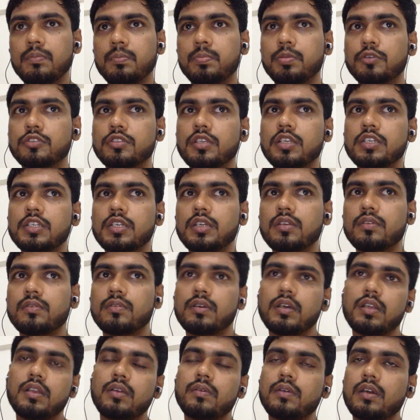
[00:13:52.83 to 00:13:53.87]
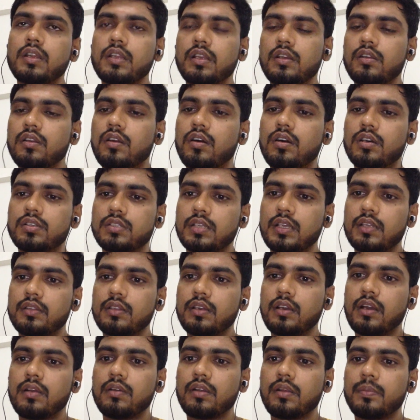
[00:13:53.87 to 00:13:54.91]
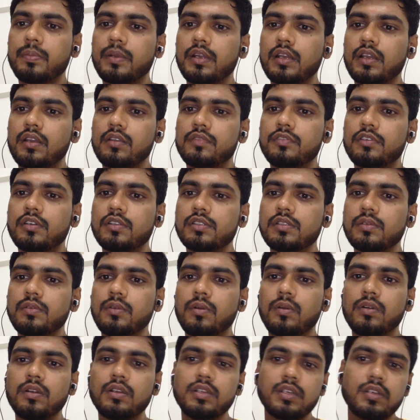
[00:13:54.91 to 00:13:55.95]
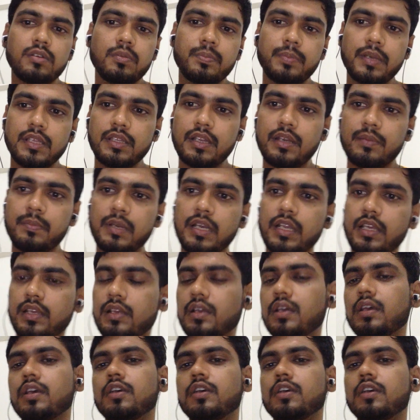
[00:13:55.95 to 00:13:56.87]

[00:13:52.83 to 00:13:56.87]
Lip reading: position where you are in loss, and the counterparty defaults, you don't need to pay that money.